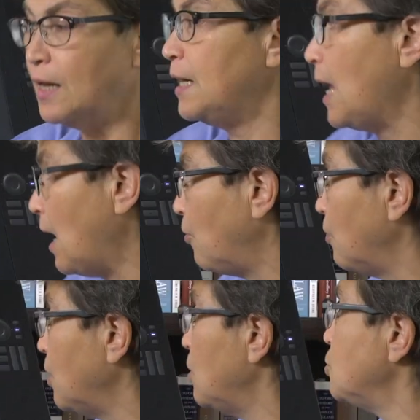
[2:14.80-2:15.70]
Now,
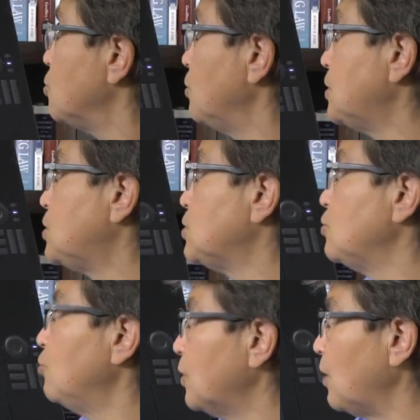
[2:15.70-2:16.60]
so let's just
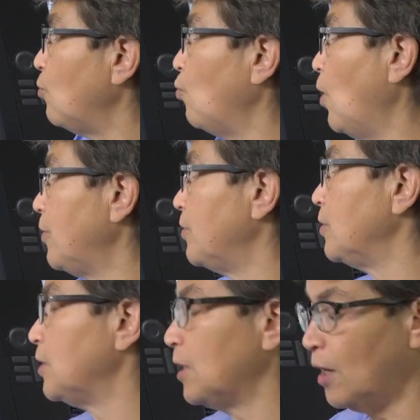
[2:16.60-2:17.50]
look at what,
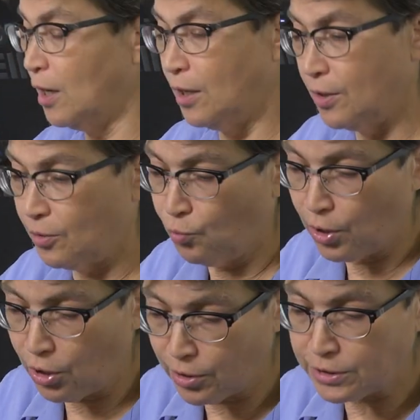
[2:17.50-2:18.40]
uh,
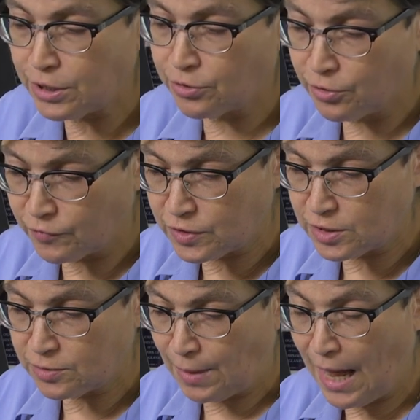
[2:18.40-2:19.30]
what our enteric nervous
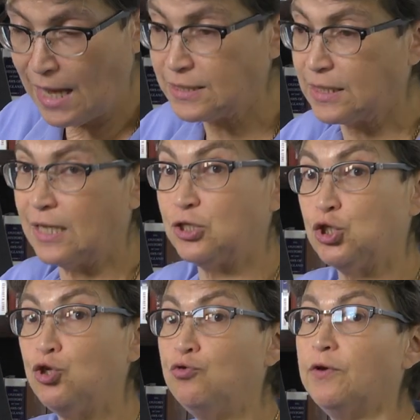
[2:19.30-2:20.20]
system has. It has
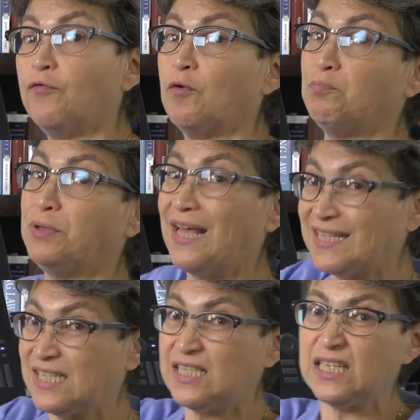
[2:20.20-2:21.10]
two different
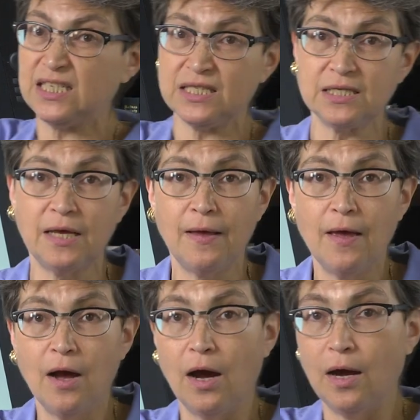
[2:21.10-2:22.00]
plexuses.
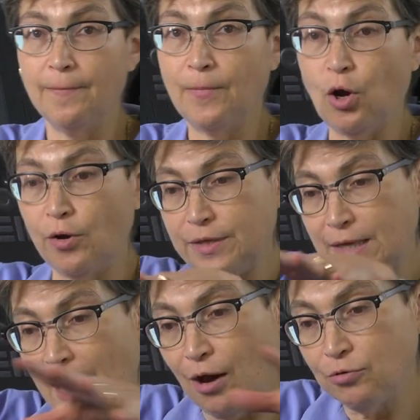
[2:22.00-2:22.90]
Um, on
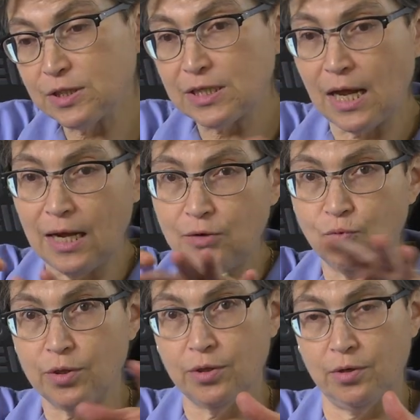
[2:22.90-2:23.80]
the outside,
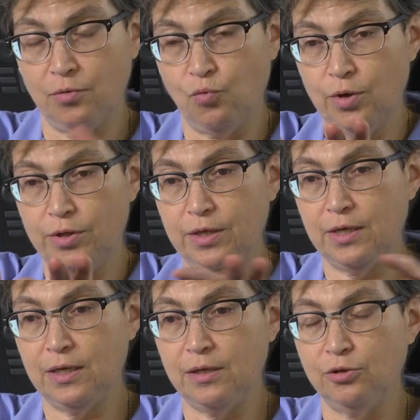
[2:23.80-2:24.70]
where the, where
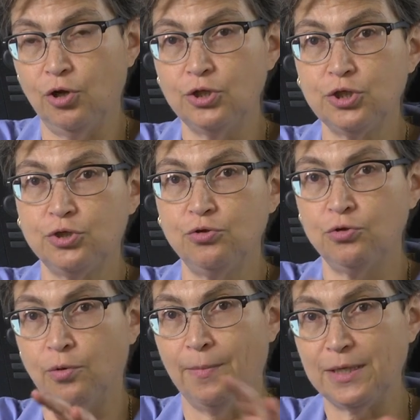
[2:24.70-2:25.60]
the
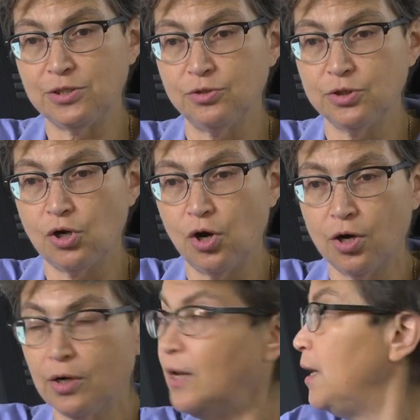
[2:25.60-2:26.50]
longitudinal muscles
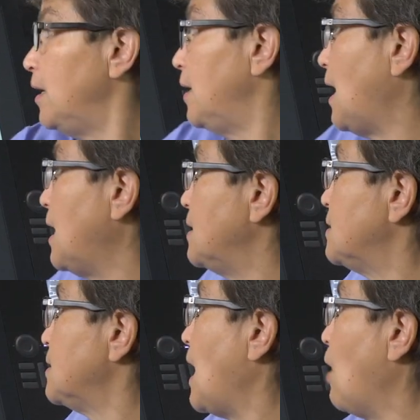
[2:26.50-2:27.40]
are, it
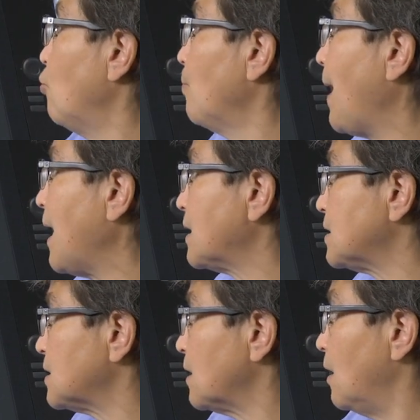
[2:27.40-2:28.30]
has Auerbach's